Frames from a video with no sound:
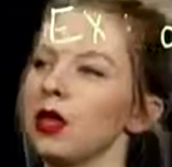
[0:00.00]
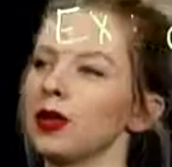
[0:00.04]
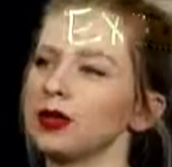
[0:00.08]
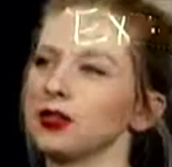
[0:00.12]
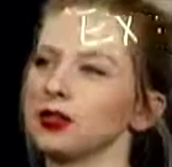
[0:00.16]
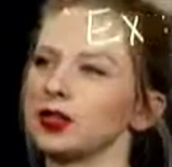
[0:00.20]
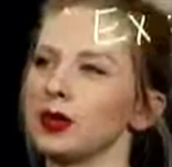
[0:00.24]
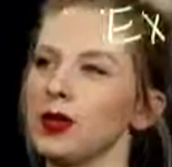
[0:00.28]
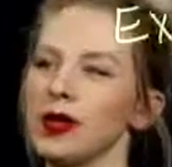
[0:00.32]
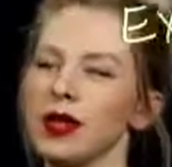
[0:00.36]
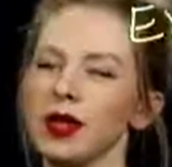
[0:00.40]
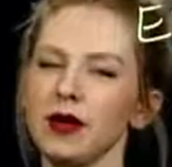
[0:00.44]

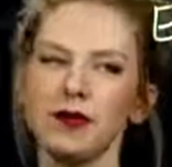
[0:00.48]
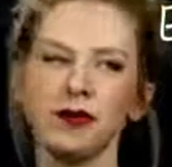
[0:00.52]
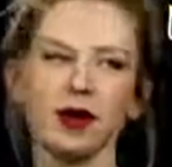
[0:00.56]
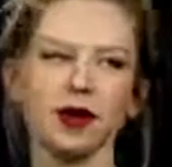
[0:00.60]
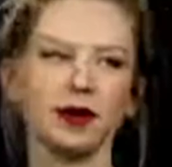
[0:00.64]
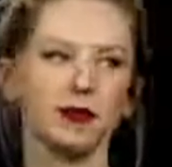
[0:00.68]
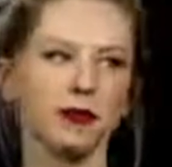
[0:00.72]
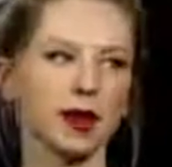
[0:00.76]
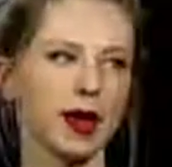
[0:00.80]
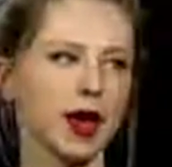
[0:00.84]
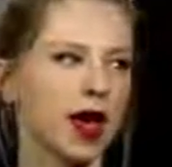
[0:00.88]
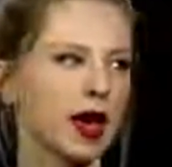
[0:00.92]
So even
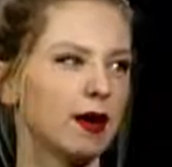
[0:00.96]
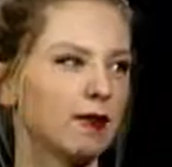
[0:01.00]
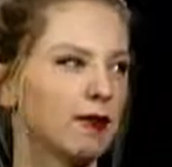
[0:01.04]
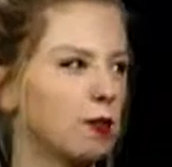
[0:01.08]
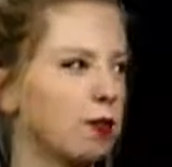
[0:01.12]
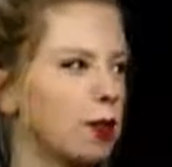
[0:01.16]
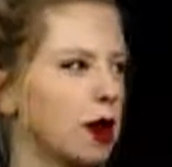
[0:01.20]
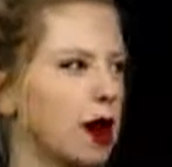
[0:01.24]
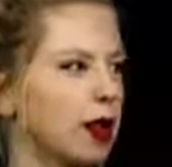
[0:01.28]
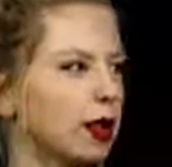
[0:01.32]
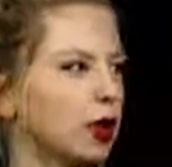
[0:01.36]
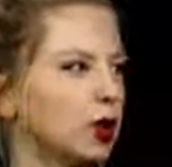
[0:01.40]
if we have a
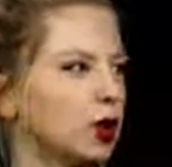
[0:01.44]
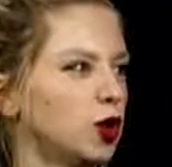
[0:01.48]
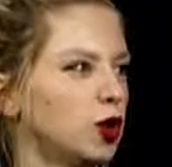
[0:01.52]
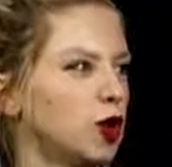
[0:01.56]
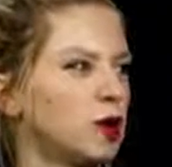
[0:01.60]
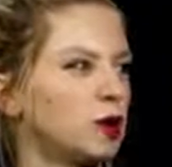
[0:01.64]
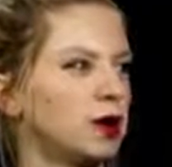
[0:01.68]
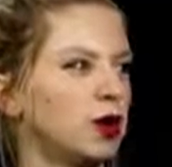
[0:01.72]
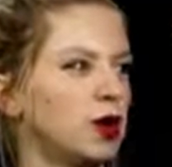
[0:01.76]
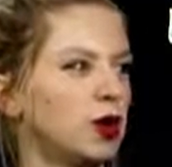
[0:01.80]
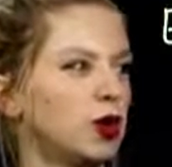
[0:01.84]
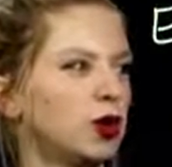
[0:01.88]

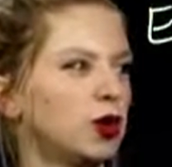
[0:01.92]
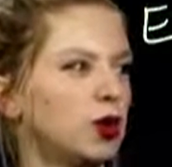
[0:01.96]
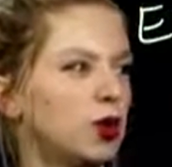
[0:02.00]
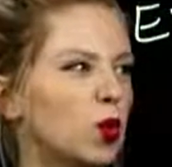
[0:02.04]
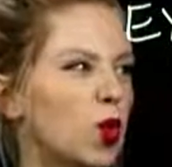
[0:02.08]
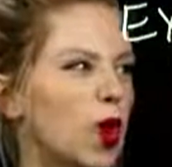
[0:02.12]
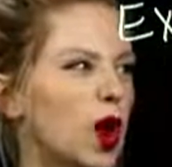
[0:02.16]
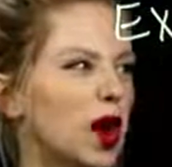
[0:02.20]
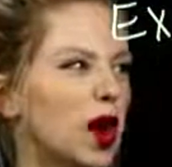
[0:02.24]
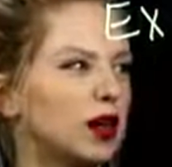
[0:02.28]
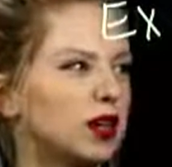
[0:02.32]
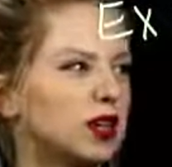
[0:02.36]
polynomial in a
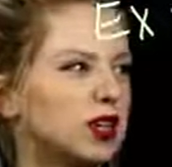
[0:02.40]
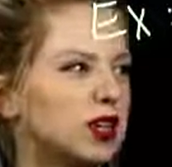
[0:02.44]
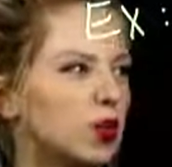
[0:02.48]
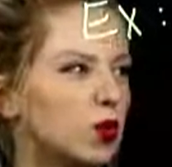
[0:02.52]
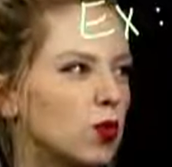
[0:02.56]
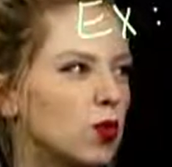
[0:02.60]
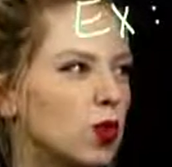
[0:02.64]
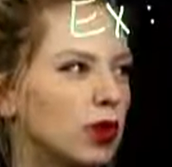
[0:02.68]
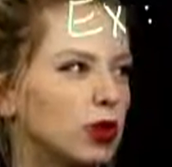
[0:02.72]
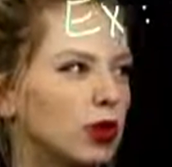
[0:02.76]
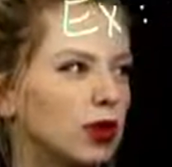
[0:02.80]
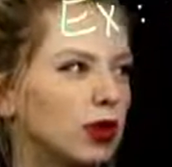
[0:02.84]
wonky
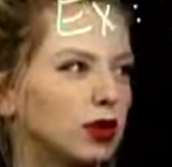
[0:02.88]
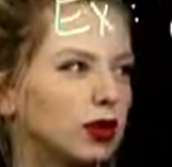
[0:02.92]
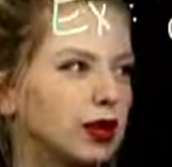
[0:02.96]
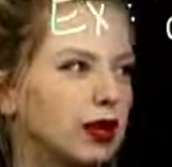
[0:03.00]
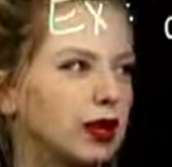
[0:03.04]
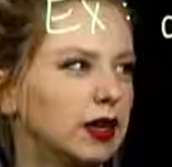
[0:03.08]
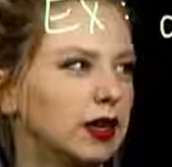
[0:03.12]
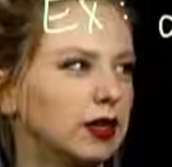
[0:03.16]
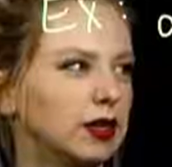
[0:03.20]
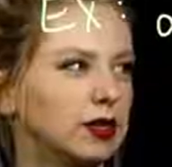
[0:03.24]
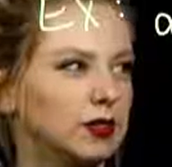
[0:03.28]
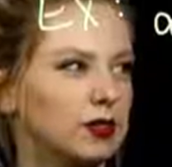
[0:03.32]
order
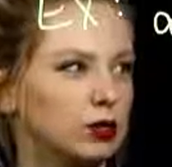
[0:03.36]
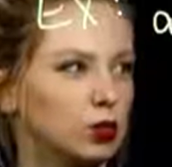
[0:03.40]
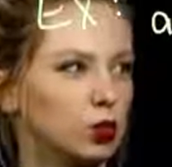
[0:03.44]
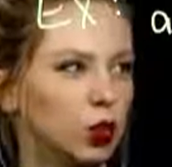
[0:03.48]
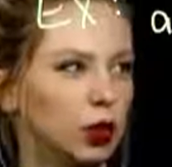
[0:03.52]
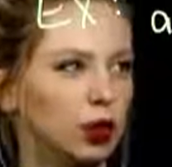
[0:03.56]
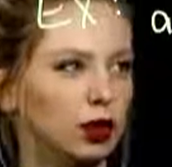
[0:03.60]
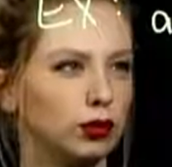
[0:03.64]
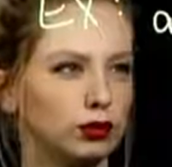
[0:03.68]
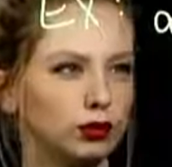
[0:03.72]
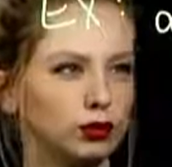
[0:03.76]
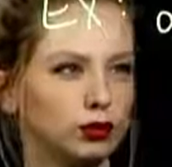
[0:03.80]
like this
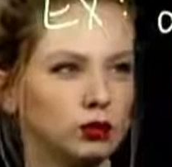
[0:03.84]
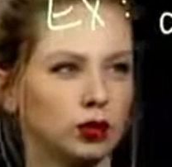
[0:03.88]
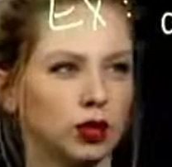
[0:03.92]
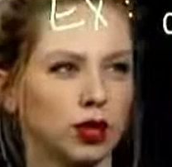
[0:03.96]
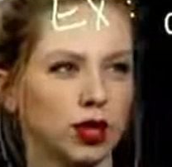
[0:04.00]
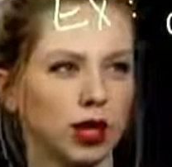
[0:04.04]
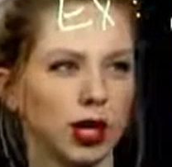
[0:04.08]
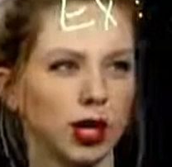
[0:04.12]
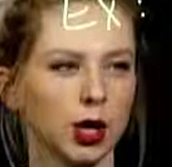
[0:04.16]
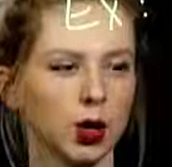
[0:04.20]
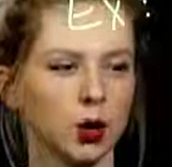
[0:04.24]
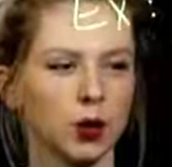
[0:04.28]
one,
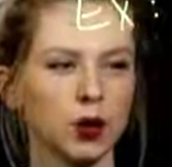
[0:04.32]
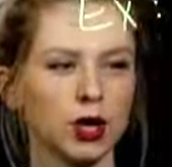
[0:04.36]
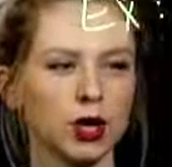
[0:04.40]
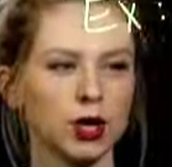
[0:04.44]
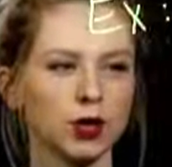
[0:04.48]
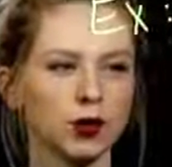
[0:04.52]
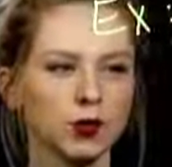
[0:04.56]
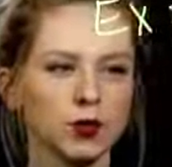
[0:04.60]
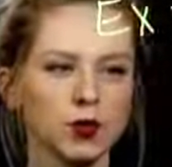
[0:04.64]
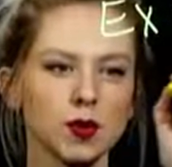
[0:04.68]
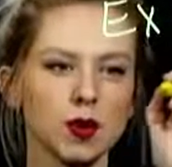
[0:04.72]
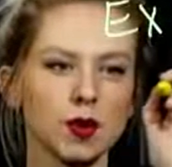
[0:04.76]
we
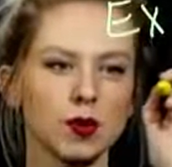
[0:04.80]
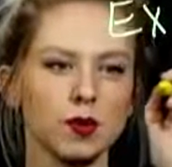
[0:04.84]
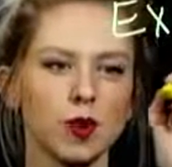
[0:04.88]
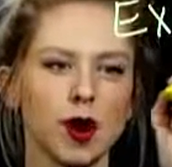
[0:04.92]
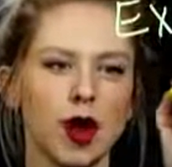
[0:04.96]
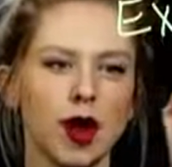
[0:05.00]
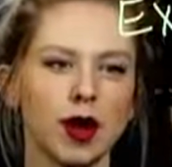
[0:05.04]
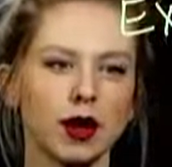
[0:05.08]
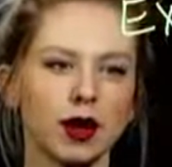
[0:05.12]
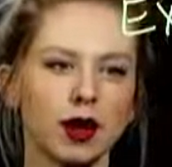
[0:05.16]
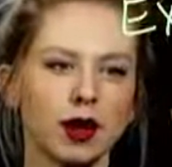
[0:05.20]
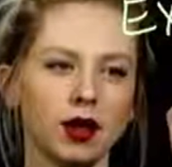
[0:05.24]
can
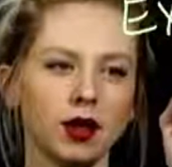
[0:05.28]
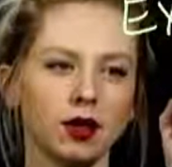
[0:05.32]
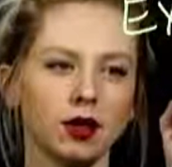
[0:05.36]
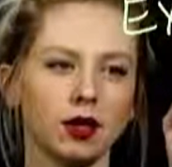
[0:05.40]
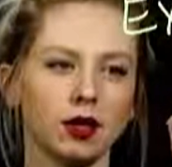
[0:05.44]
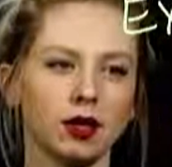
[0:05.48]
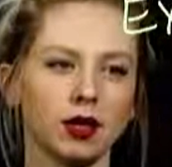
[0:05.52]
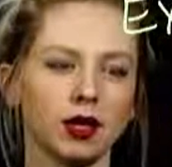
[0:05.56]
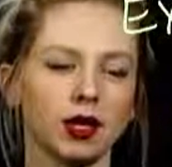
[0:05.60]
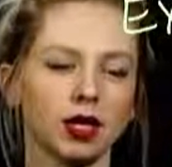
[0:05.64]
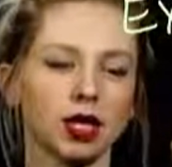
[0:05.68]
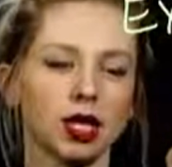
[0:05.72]
rewrite it,
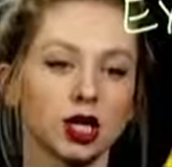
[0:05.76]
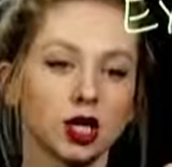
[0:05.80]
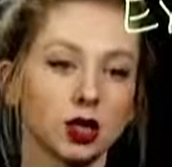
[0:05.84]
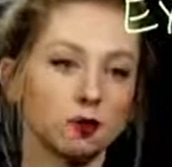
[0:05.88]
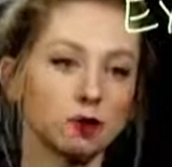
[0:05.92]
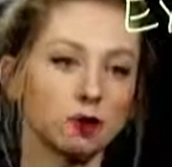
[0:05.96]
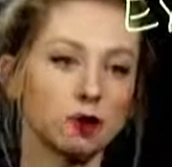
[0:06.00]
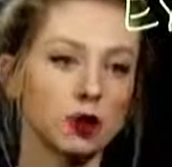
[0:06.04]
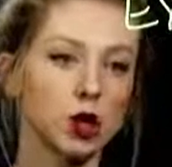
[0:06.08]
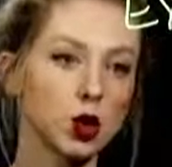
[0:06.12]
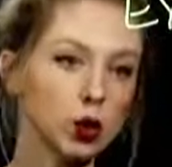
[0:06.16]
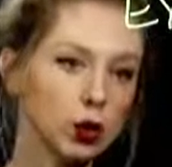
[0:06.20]

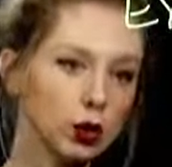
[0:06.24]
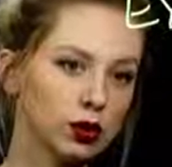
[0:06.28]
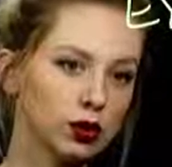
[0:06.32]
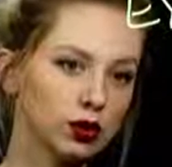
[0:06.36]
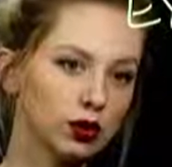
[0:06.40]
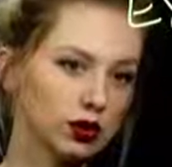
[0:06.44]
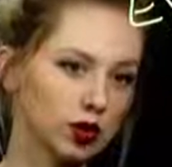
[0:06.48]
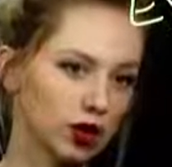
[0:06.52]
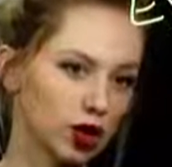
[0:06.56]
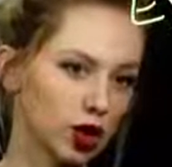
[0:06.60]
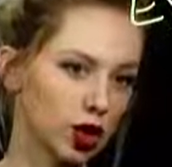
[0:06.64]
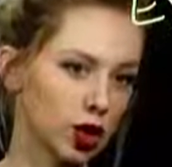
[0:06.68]
commute the
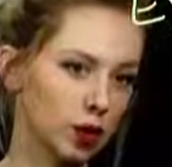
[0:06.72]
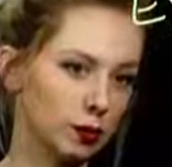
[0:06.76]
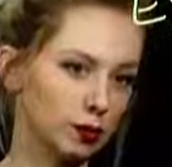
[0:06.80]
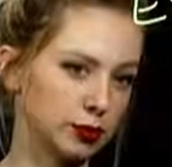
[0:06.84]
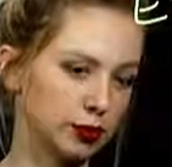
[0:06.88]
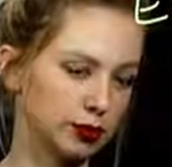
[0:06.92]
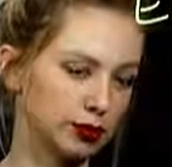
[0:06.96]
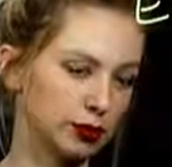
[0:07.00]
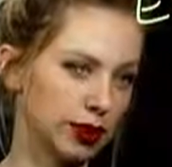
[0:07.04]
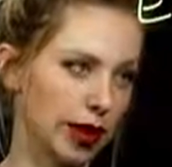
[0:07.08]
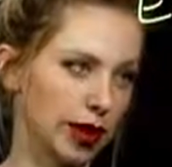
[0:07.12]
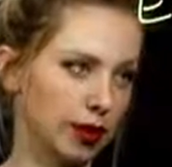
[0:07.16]
terms
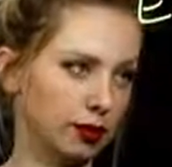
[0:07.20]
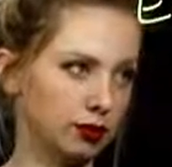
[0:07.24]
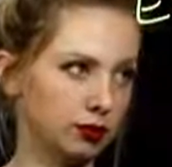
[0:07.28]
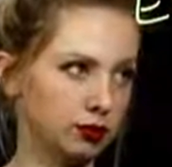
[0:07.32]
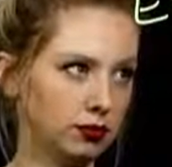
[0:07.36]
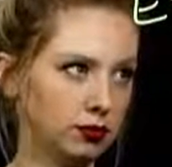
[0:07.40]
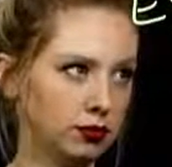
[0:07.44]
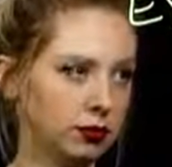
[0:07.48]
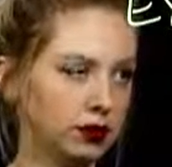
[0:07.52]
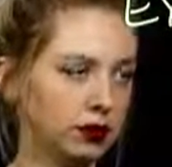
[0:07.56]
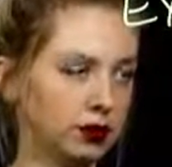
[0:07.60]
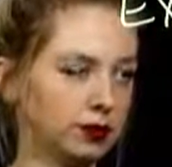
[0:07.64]

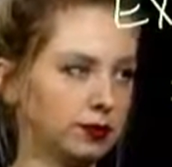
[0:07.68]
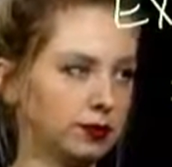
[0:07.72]
around,